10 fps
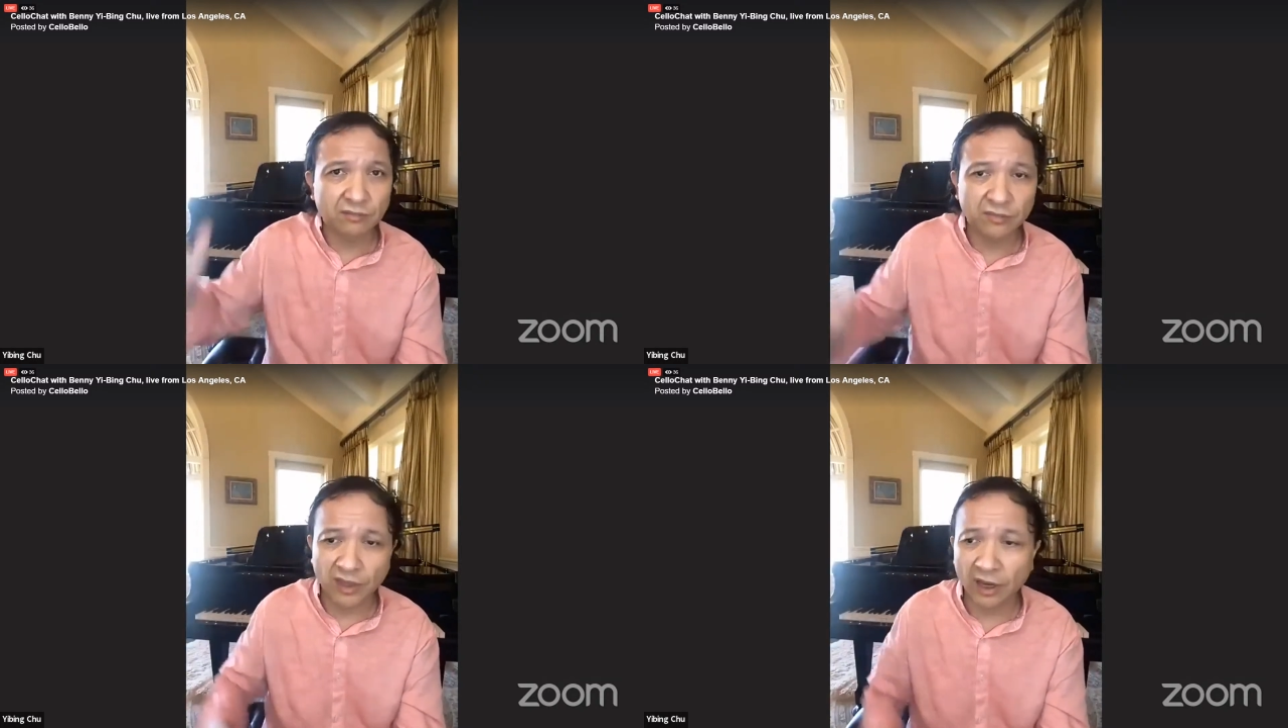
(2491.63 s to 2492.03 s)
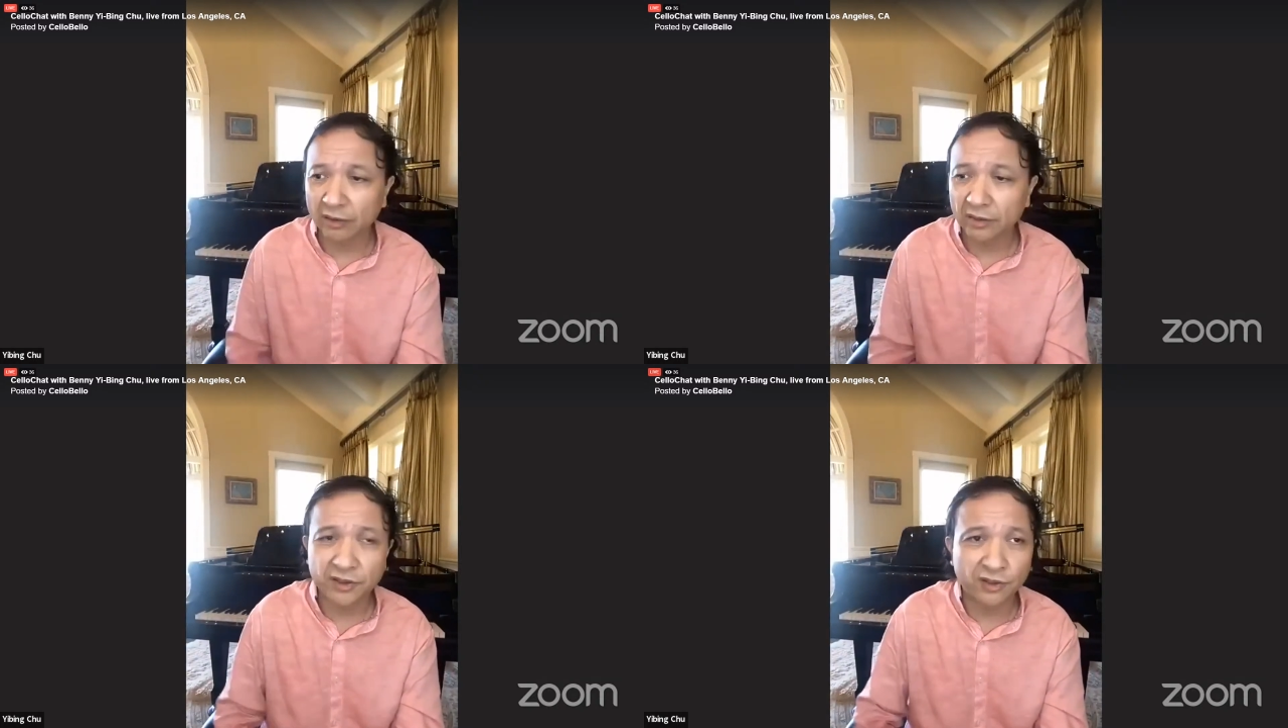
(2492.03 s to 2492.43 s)
yeah,
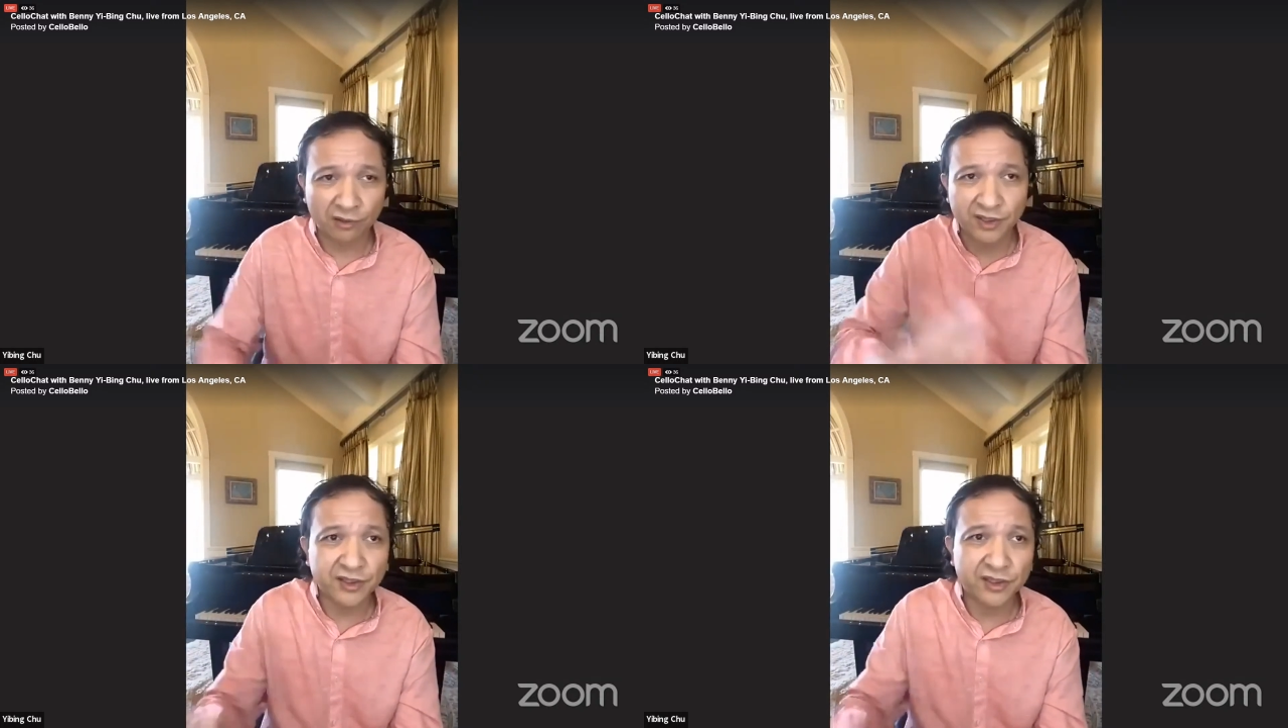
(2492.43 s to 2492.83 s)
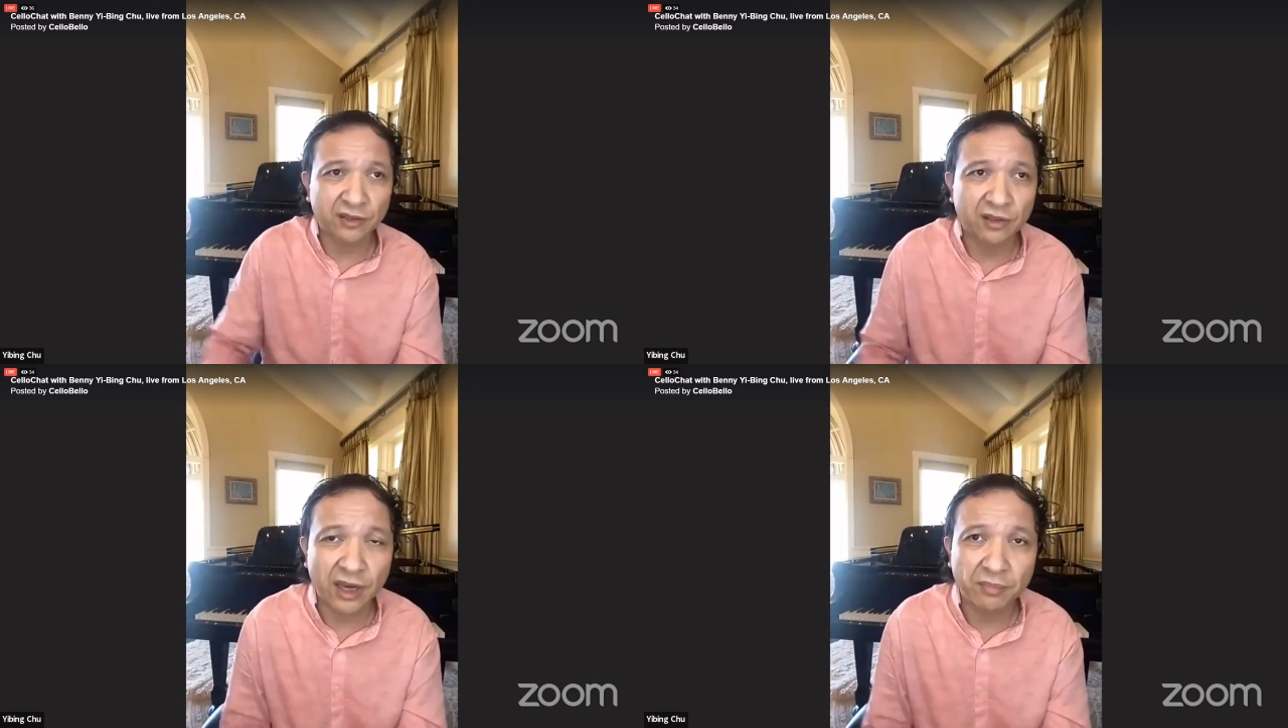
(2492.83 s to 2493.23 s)
it's Los
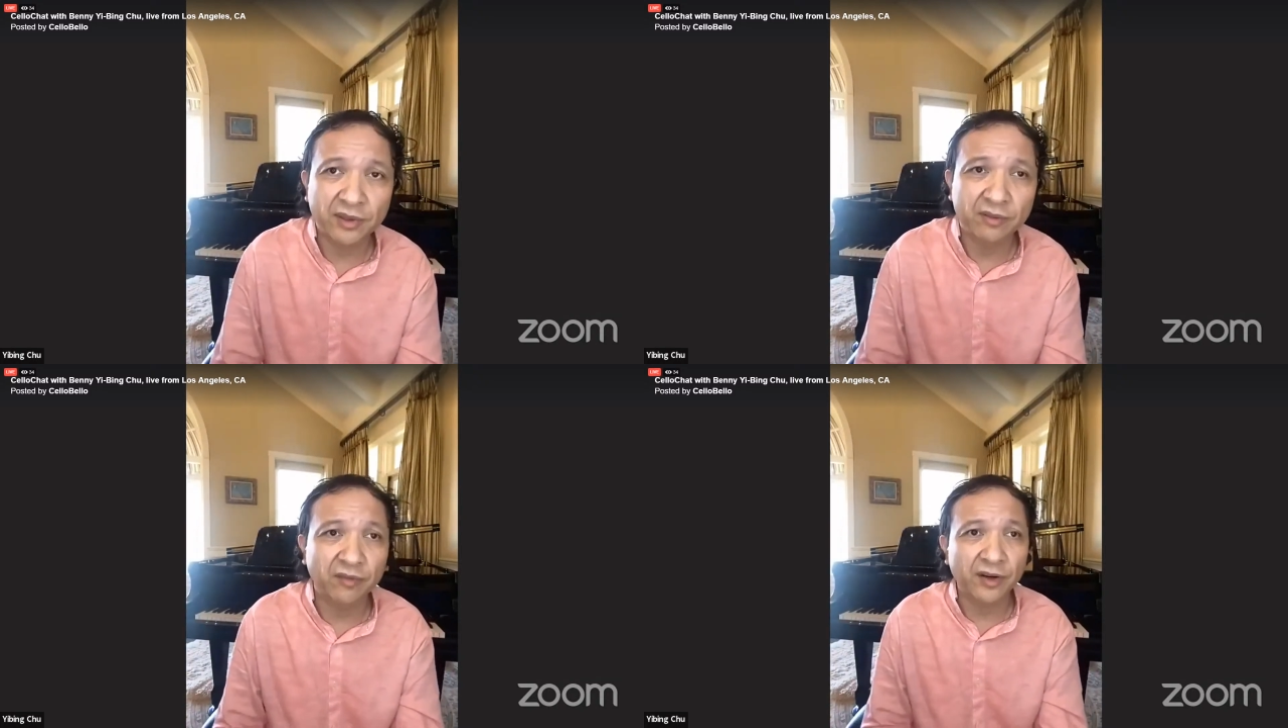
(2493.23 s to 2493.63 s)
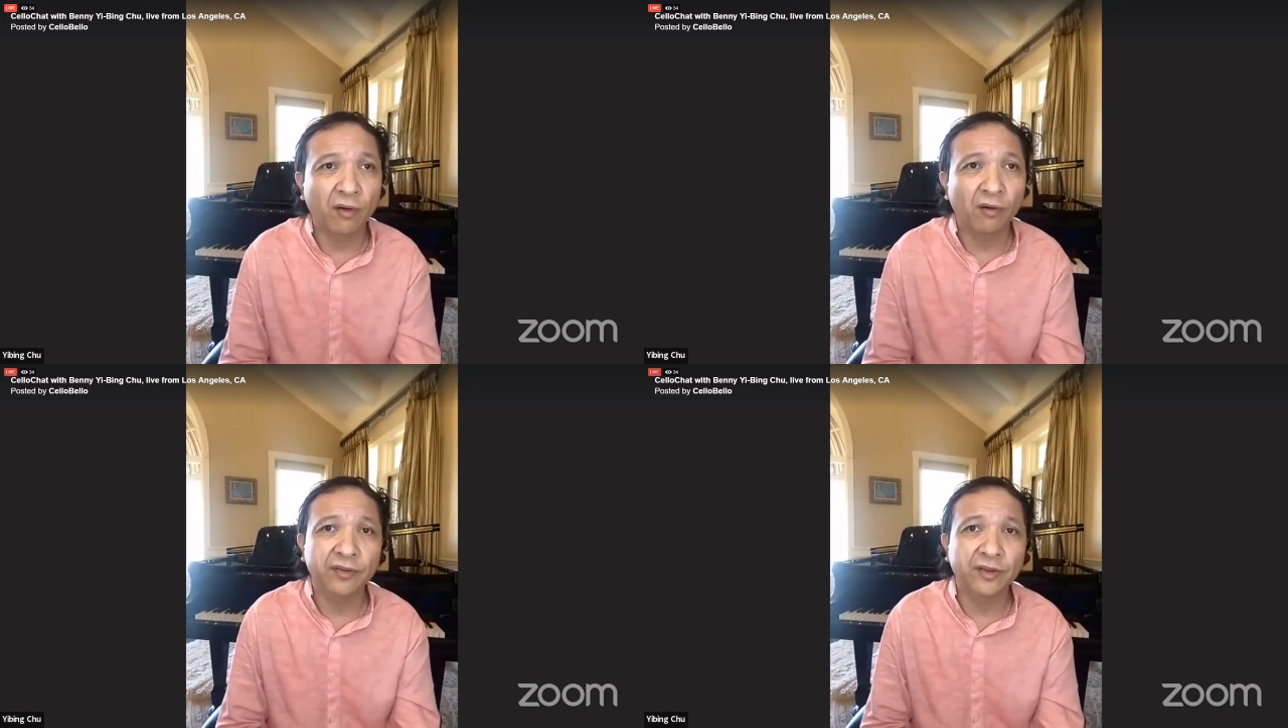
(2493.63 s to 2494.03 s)
Angeles, happen very
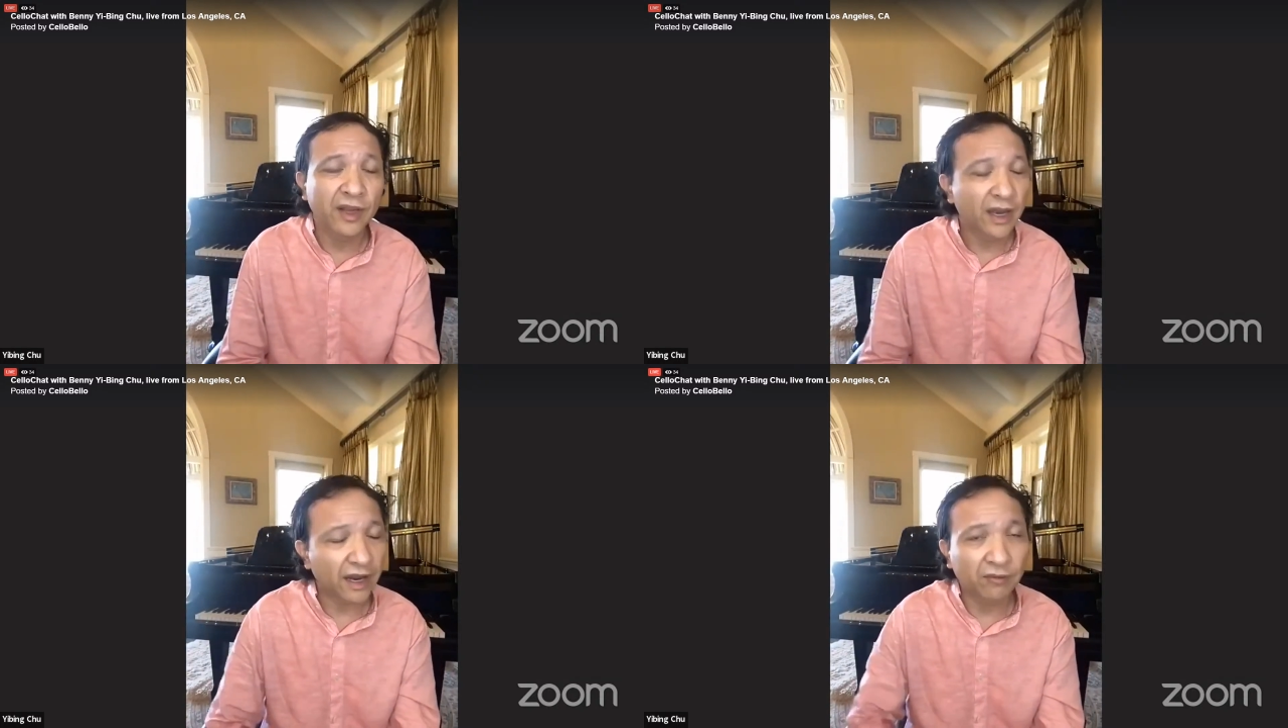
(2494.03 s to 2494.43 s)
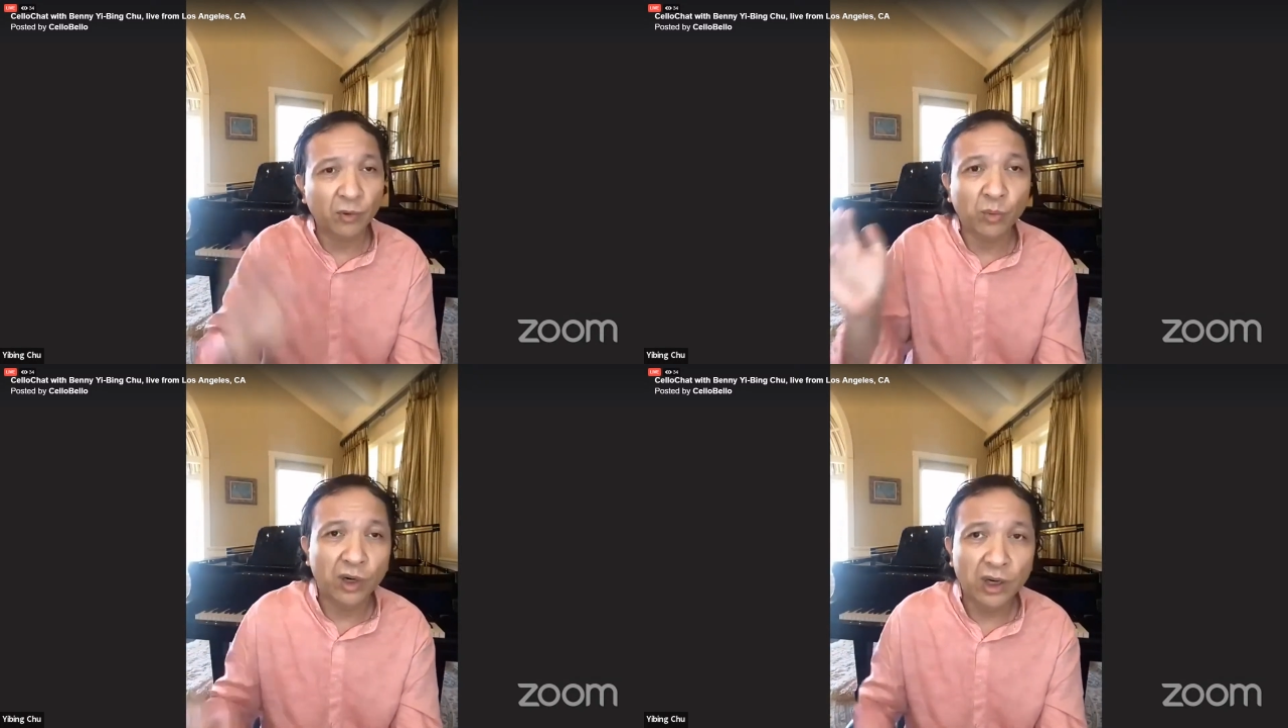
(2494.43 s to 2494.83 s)
often,
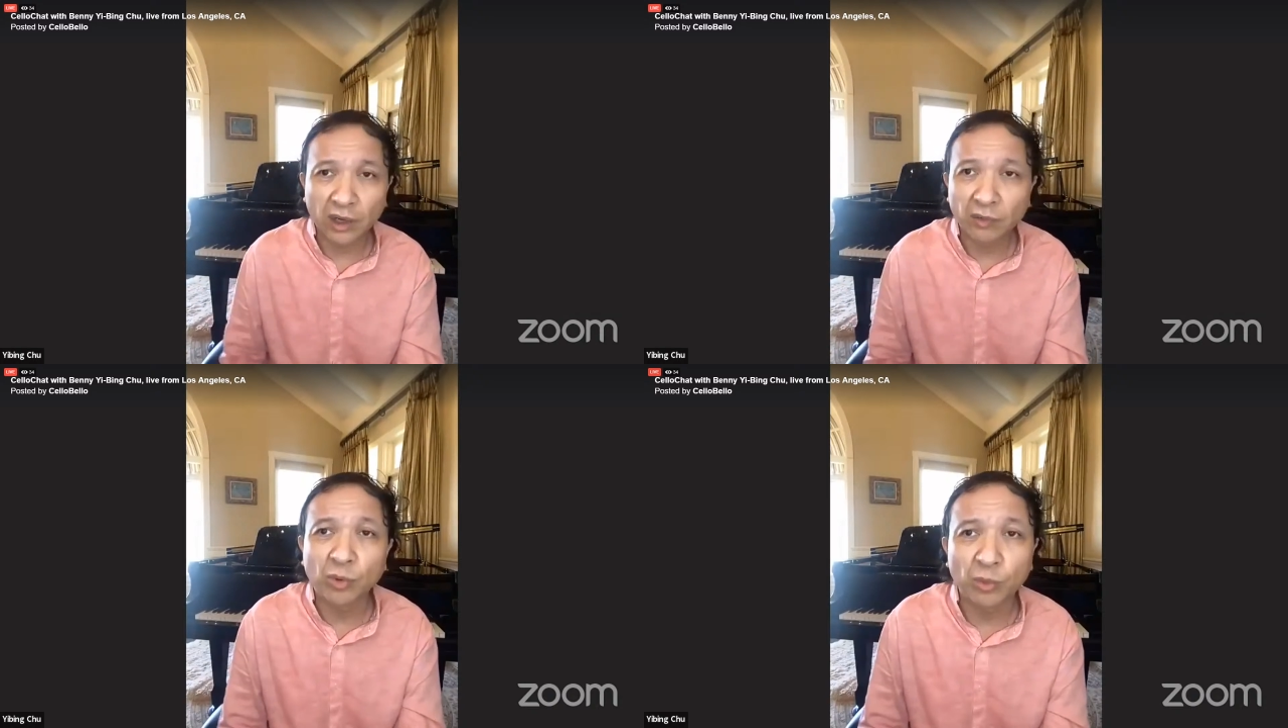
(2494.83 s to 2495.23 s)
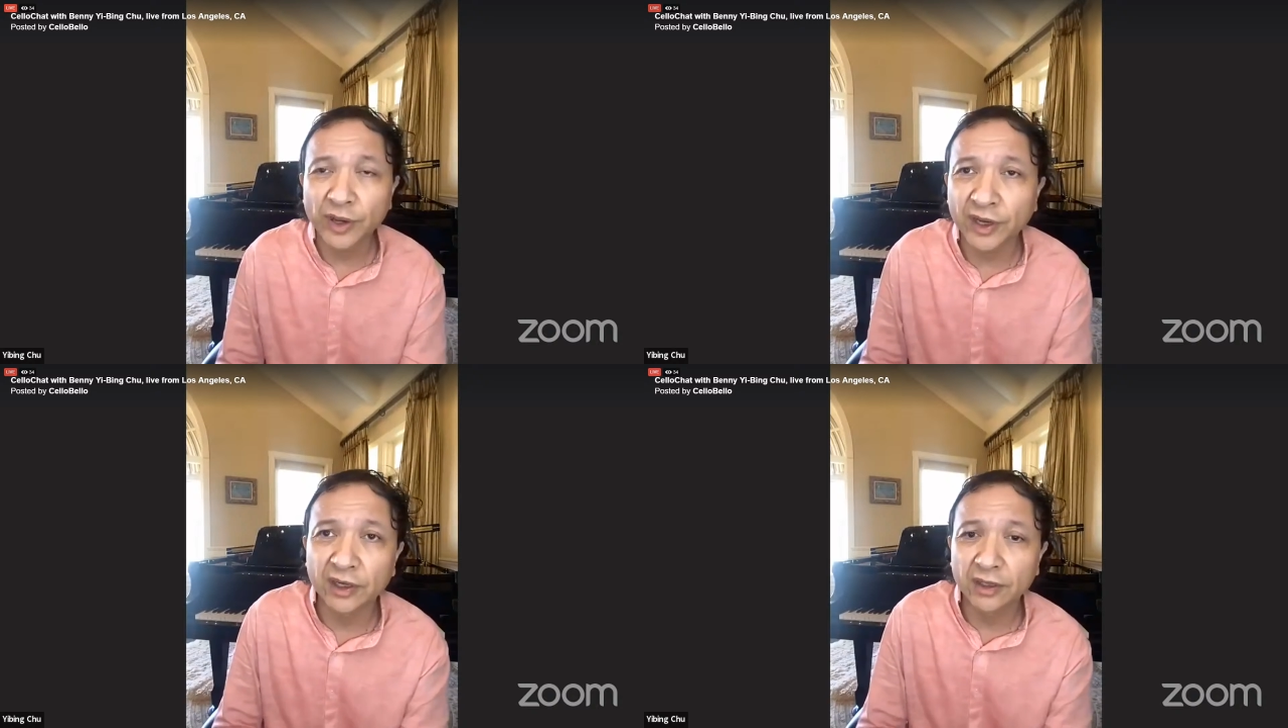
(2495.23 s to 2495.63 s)
every
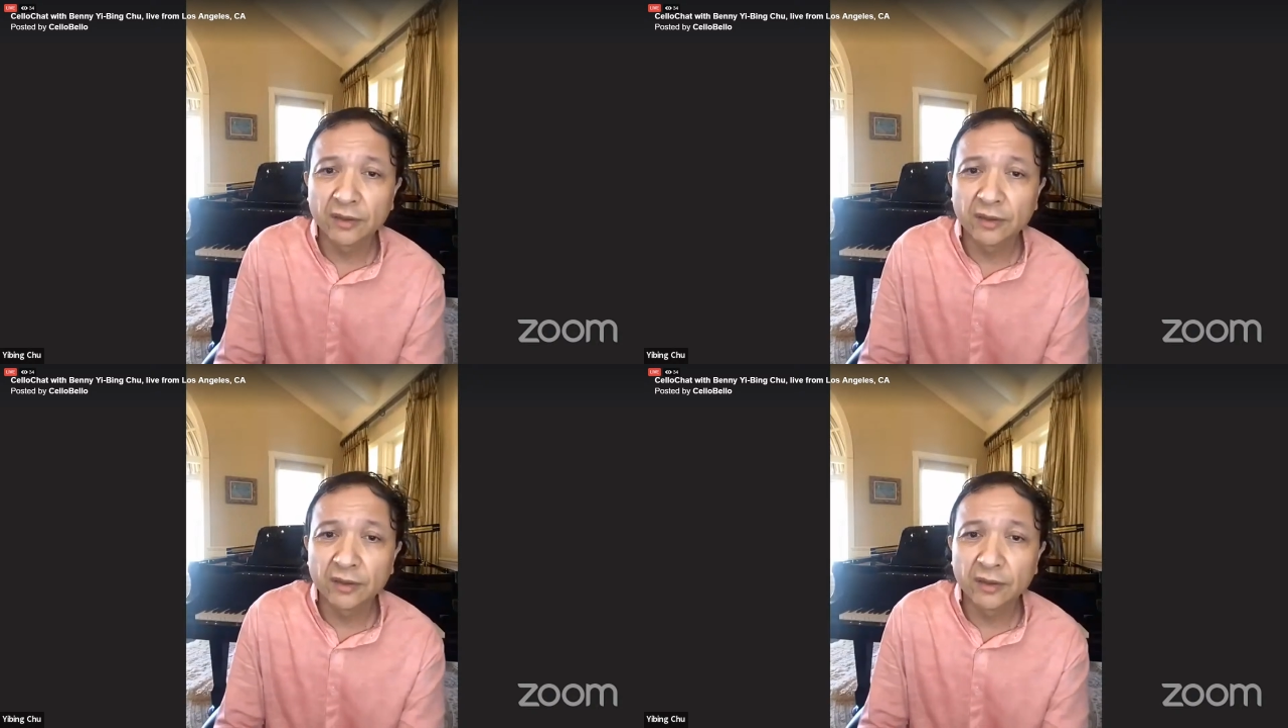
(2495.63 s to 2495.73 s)
week.